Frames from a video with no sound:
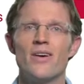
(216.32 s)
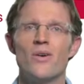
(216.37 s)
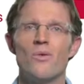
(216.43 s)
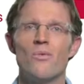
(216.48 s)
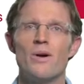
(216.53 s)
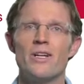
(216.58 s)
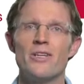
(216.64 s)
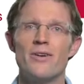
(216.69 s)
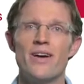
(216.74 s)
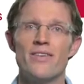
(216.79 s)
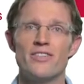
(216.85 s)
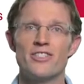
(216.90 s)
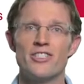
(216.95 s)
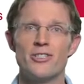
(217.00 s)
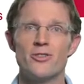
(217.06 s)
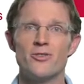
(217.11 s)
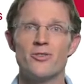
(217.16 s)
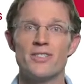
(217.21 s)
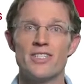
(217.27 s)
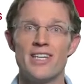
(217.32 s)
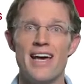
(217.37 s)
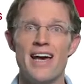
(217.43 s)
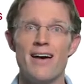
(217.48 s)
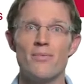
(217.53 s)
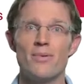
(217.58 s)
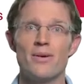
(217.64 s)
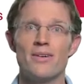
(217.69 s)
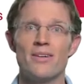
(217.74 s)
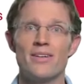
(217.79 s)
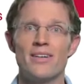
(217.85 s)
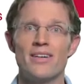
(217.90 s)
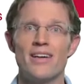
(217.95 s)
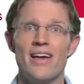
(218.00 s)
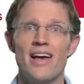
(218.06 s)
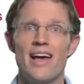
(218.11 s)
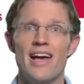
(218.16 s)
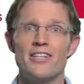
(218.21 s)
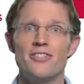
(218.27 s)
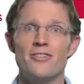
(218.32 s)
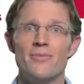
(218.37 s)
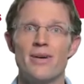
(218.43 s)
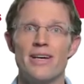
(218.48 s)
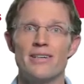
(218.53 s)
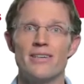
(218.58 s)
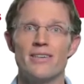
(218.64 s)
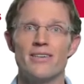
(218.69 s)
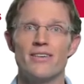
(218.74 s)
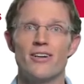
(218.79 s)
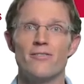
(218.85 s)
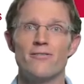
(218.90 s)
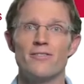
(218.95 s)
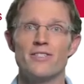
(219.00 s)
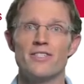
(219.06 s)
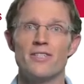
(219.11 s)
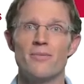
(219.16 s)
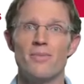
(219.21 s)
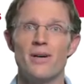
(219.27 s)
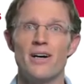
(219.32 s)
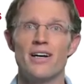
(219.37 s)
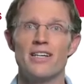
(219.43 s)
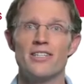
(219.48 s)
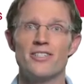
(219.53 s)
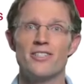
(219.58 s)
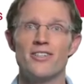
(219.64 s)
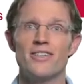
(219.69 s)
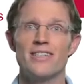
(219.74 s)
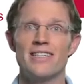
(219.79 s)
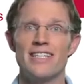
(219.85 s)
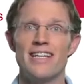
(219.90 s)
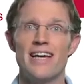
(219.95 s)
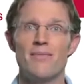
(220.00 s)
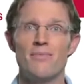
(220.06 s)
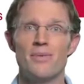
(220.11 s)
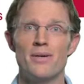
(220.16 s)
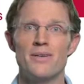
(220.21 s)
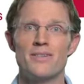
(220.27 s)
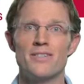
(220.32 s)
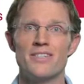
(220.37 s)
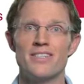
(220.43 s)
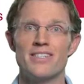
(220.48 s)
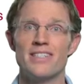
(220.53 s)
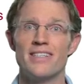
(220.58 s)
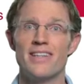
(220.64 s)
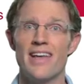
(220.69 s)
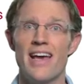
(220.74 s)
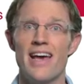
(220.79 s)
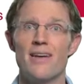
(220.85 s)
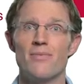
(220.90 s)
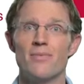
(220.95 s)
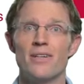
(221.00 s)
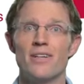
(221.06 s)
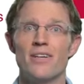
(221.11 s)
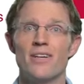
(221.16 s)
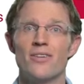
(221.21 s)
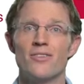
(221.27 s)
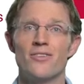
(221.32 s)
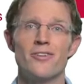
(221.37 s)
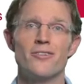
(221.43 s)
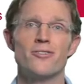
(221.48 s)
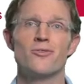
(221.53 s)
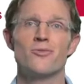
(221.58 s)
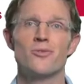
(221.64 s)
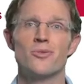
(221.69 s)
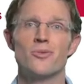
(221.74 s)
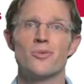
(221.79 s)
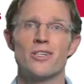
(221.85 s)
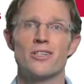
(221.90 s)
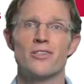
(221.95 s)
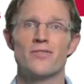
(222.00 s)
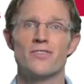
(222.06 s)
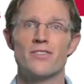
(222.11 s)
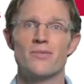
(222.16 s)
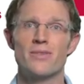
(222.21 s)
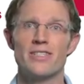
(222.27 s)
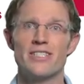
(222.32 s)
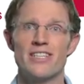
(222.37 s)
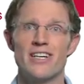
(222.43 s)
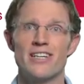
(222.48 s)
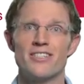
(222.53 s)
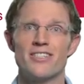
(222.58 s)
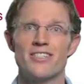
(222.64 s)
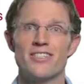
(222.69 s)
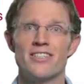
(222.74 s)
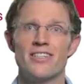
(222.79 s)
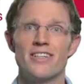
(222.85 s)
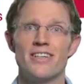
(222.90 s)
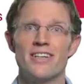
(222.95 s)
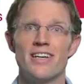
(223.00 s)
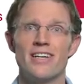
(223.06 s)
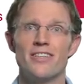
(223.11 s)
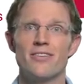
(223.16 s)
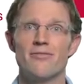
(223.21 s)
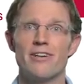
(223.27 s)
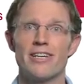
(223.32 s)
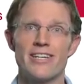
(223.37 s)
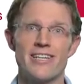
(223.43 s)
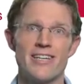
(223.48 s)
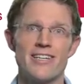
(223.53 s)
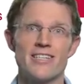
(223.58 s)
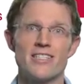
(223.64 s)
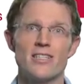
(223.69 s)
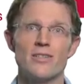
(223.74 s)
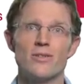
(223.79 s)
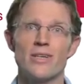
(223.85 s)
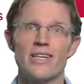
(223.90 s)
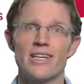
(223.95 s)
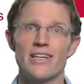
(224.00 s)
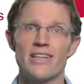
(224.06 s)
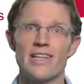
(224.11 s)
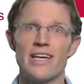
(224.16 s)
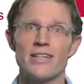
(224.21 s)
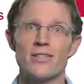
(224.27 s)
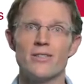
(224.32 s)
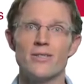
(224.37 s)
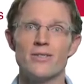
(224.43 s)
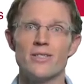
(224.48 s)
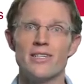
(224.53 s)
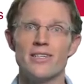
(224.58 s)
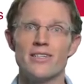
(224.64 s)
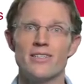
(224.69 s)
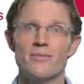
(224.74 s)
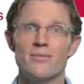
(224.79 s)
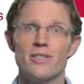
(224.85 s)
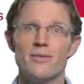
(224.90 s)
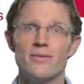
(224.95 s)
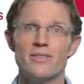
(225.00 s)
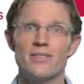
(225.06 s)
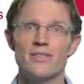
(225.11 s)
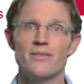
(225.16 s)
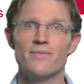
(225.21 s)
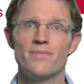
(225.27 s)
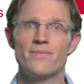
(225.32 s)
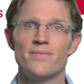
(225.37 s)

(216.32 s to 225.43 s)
When you have a children's app and you make offers to buy certain in-app purchases in the app, those rules can often be touched, and the regulators are looking at that closely at the moment.